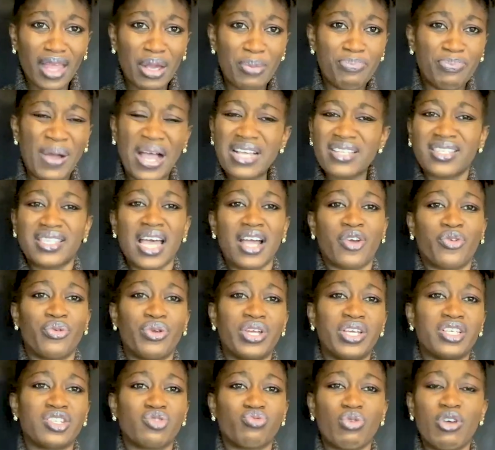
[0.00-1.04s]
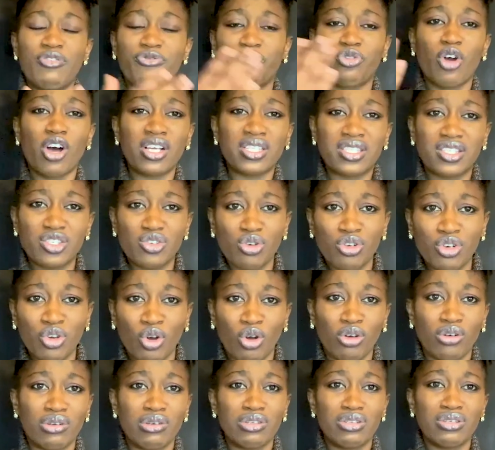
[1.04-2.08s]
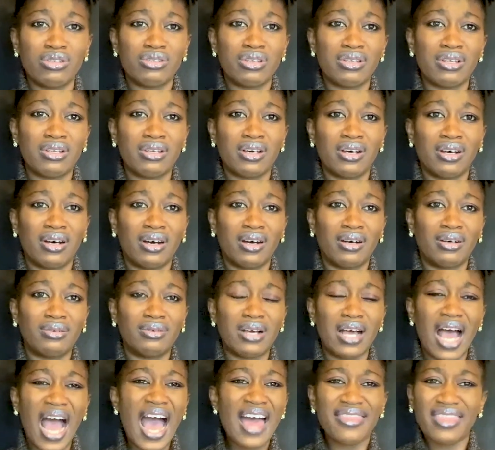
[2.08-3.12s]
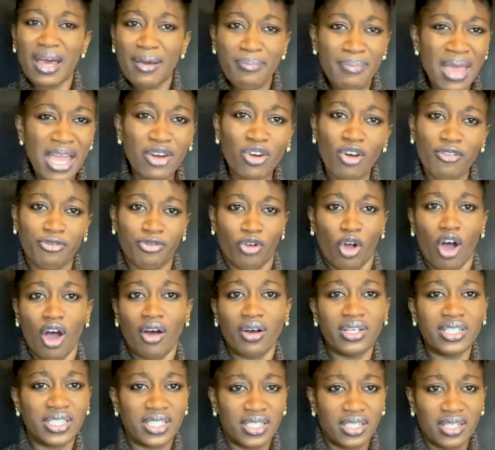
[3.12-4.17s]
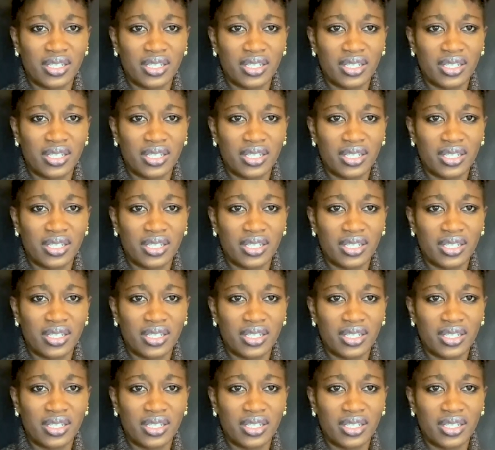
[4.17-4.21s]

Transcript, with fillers: Pastor Chris. We've got you know uh, other men of God